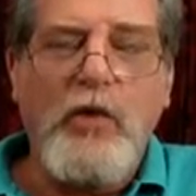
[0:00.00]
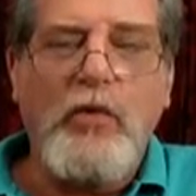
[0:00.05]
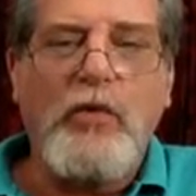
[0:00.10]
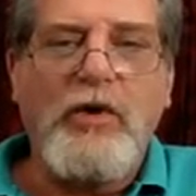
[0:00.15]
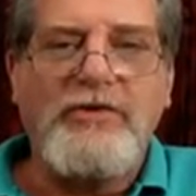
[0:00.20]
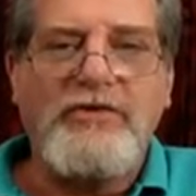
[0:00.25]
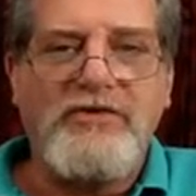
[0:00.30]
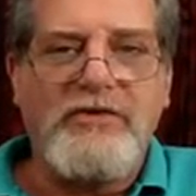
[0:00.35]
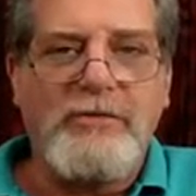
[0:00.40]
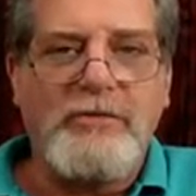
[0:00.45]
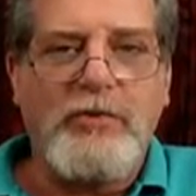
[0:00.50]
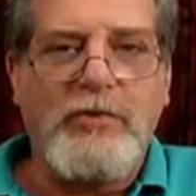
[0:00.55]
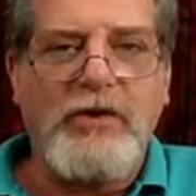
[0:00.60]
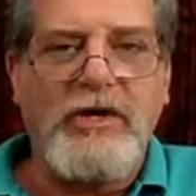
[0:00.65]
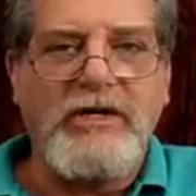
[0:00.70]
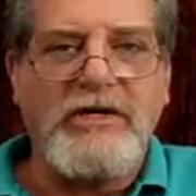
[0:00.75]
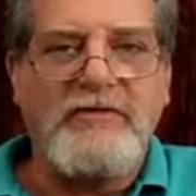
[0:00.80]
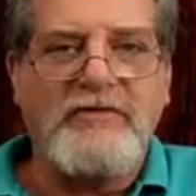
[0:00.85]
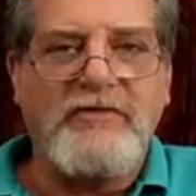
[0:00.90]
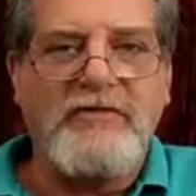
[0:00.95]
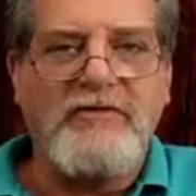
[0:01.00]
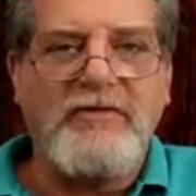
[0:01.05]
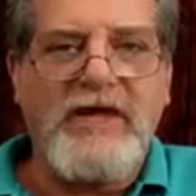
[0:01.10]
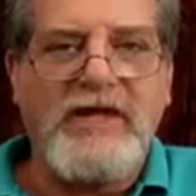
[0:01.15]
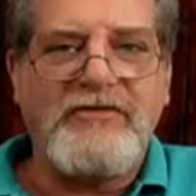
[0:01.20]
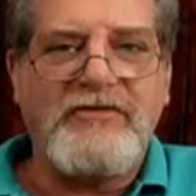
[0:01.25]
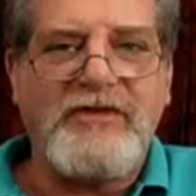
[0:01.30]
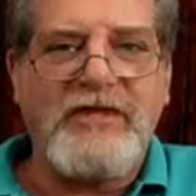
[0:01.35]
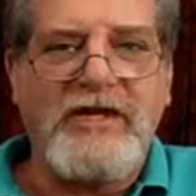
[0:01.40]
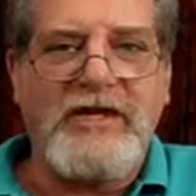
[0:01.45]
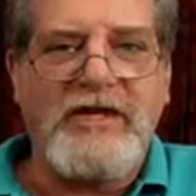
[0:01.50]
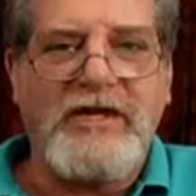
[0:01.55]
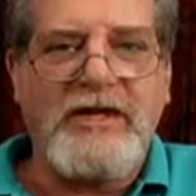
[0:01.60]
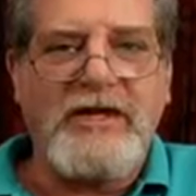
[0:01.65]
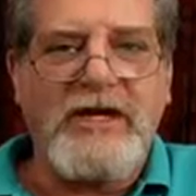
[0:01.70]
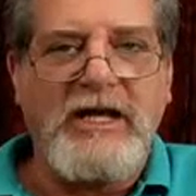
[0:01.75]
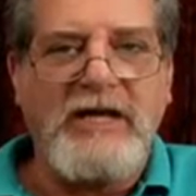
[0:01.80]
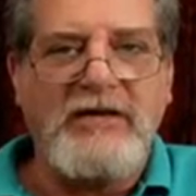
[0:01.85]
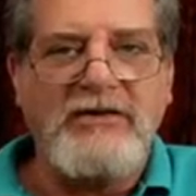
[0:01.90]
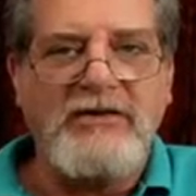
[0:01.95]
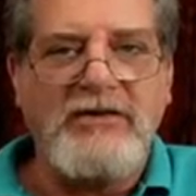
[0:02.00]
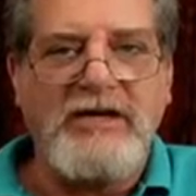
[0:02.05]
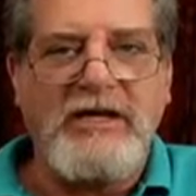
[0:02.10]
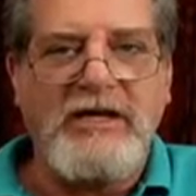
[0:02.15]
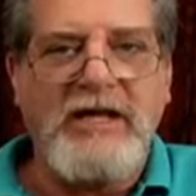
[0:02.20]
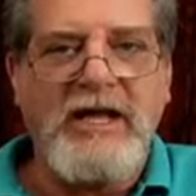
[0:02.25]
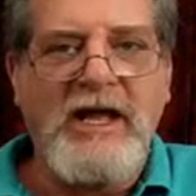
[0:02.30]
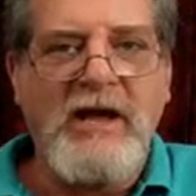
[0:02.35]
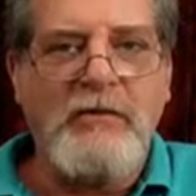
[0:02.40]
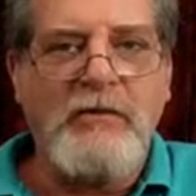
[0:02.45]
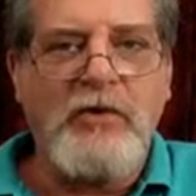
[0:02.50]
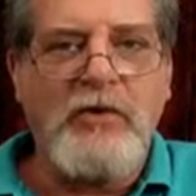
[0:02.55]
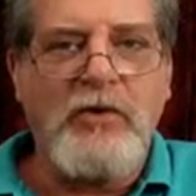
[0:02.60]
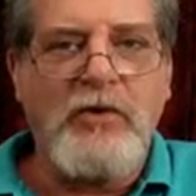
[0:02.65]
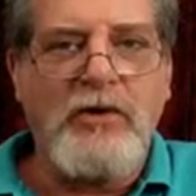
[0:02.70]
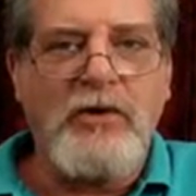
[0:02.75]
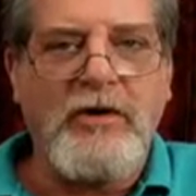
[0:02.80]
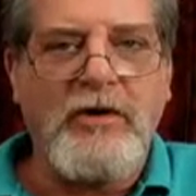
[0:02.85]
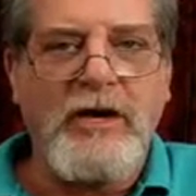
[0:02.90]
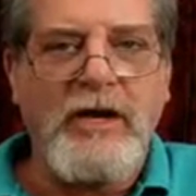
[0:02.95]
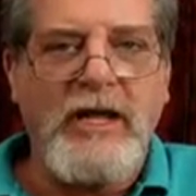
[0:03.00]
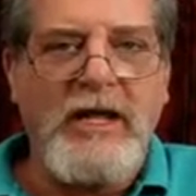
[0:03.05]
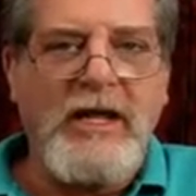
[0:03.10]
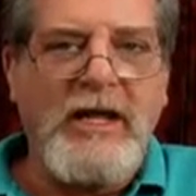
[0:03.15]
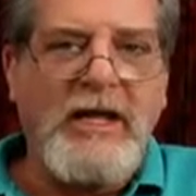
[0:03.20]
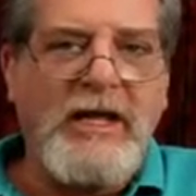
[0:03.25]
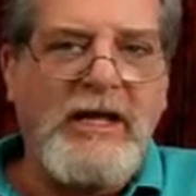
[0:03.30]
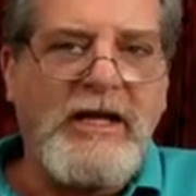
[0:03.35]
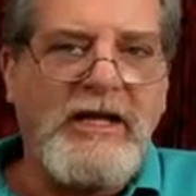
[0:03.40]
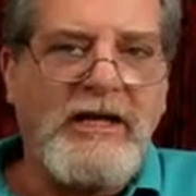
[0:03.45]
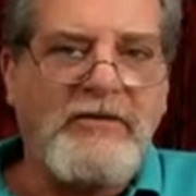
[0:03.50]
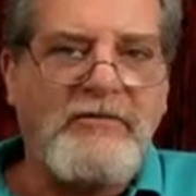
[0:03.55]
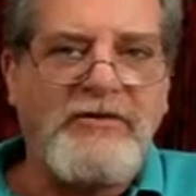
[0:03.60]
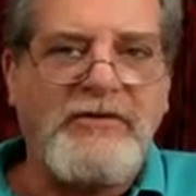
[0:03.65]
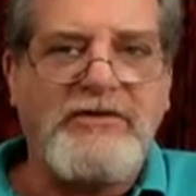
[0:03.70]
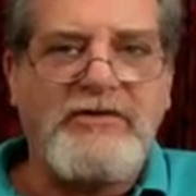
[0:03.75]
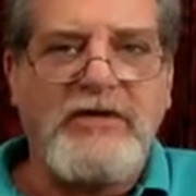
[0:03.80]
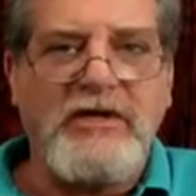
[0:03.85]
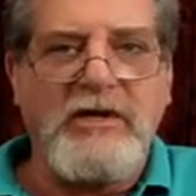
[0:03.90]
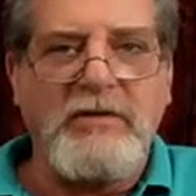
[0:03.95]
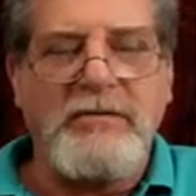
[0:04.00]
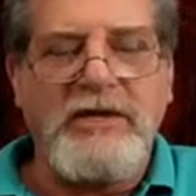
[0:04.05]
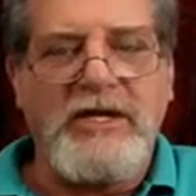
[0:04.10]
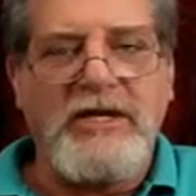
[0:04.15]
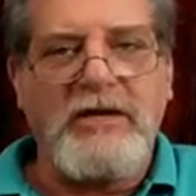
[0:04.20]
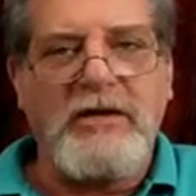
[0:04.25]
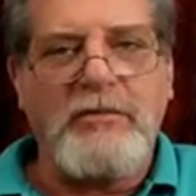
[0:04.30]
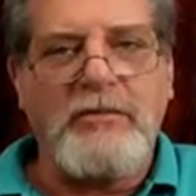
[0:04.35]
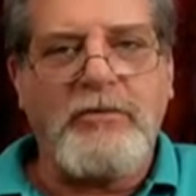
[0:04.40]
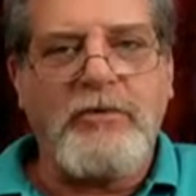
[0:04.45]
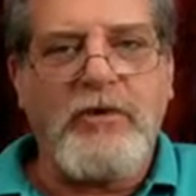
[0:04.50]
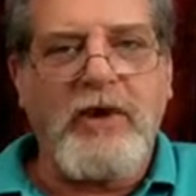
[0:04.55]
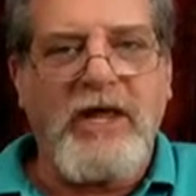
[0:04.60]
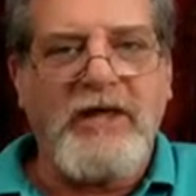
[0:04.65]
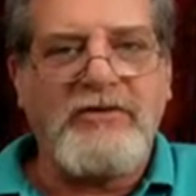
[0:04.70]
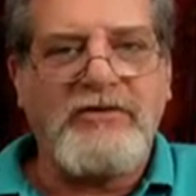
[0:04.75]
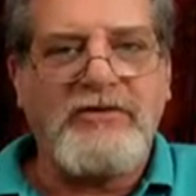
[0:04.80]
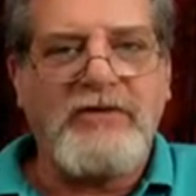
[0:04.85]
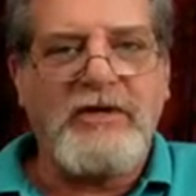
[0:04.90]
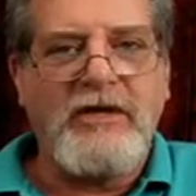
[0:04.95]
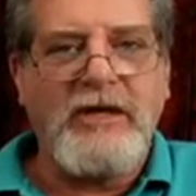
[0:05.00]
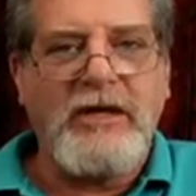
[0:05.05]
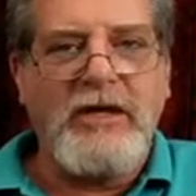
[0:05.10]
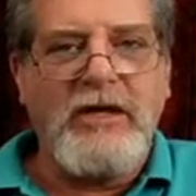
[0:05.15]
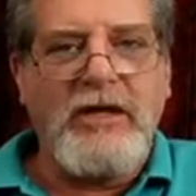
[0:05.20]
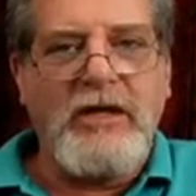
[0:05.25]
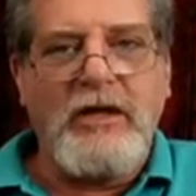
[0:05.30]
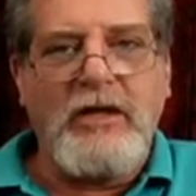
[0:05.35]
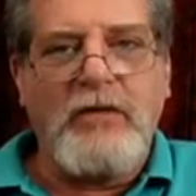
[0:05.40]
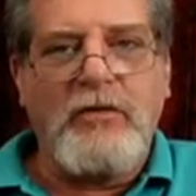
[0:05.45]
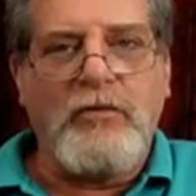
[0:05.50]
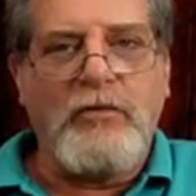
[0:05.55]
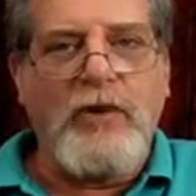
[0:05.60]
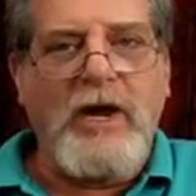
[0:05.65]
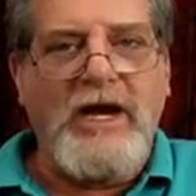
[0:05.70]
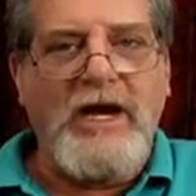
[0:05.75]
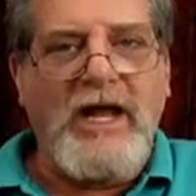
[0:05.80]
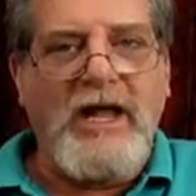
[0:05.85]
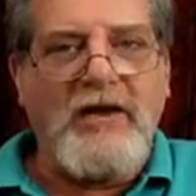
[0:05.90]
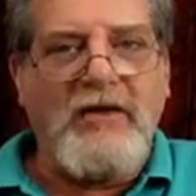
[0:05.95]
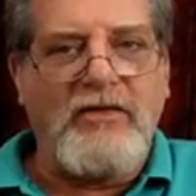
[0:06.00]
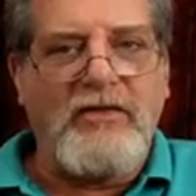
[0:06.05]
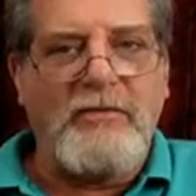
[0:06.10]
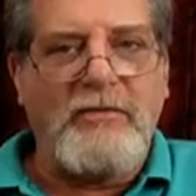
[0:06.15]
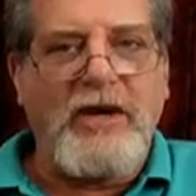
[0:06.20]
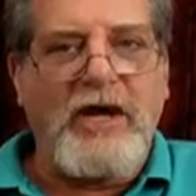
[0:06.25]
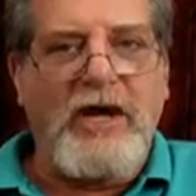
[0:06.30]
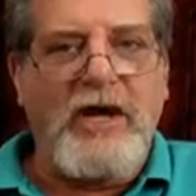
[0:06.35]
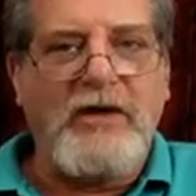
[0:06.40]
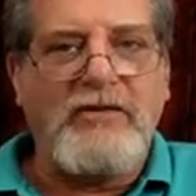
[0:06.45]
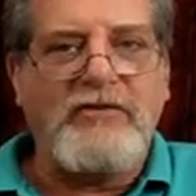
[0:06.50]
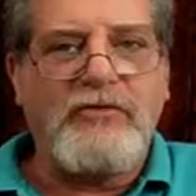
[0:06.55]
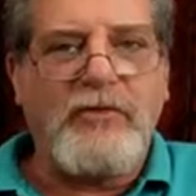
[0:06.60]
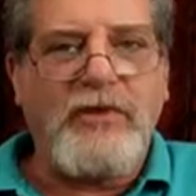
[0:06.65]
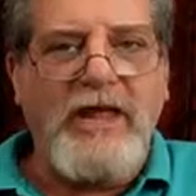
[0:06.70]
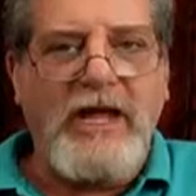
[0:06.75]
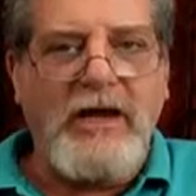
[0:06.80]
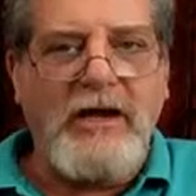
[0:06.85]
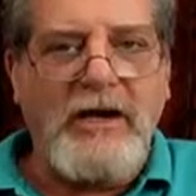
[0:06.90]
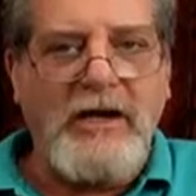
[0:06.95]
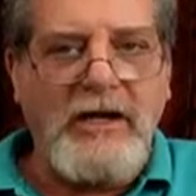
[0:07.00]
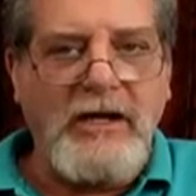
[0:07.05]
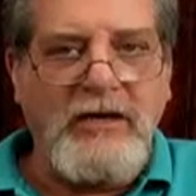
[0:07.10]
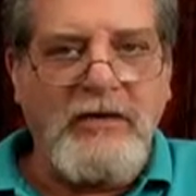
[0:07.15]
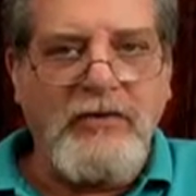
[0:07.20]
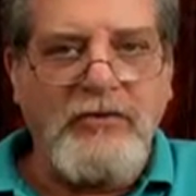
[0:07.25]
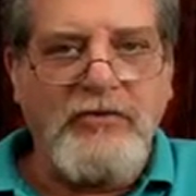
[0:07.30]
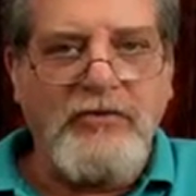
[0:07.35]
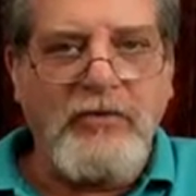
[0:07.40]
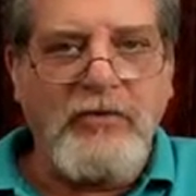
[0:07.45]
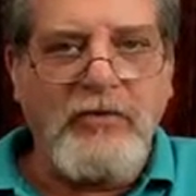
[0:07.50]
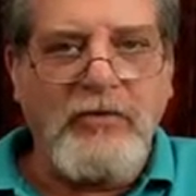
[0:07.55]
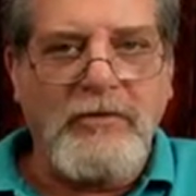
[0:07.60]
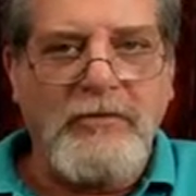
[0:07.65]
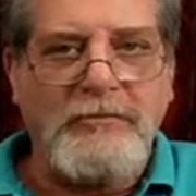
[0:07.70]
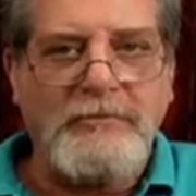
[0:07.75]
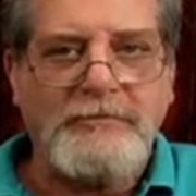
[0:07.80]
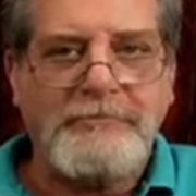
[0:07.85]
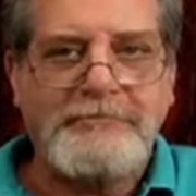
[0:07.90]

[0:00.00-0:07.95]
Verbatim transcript: What's the point of investing in an HD camcorder if it's going to be compressed right out of the box without any control?